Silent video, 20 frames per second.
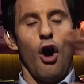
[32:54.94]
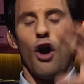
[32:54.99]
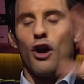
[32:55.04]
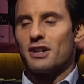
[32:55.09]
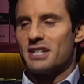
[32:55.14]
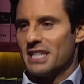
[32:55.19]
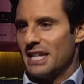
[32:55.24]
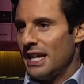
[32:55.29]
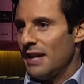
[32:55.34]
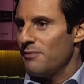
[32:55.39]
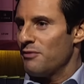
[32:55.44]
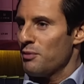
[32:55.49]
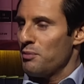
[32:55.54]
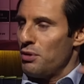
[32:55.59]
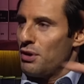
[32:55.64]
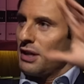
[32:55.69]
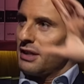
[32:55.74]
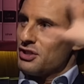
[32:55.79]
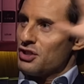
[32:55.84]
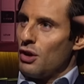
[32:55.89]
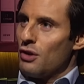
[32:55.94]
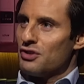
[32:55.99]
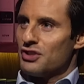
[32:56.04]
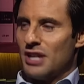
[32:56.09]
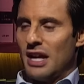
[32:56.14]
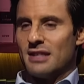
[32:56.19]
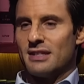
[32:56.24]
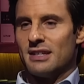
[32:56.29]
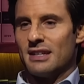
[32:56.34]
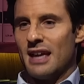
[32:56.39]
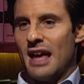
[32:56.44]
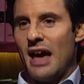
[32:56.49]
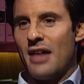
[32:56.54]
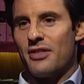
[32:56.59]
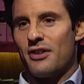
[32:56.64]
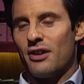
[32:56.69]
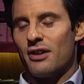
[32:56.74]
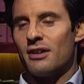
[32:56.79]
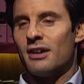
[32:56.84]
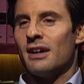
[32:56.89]
our team for putting this whole set
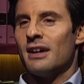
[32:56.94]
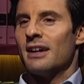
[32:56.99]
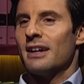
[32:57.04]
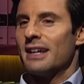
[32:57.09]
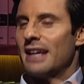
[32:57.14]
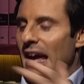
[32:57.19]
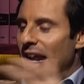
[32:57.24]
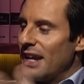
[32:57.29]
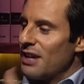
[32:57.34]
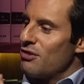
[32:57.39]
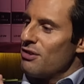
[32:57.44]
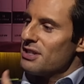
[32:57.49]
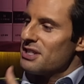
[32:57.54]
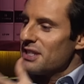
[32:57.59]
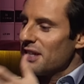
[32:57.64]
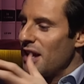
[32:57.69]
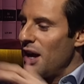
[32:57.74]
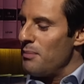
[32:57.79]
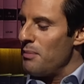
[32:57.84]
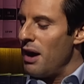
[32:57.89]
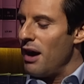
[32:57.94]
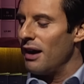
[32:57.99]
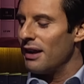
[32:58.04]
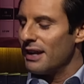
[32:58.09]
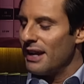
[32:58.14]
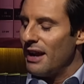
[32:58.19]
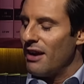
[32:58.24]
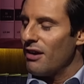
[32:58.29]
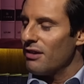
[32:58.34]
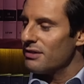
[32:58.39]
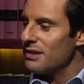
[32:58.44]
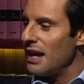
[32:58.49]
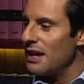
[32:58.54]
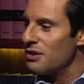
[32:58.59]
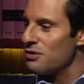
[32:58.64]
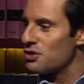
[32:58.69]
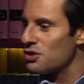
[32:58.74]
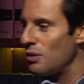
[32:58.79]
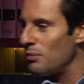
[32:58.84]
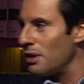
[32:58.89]
together, getting Chris to come on here.
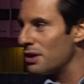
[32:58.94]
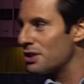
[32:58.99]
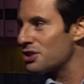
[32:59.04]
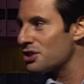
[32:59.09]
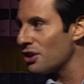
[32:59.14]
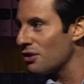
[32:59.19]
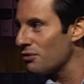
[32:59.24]
Thank you so much,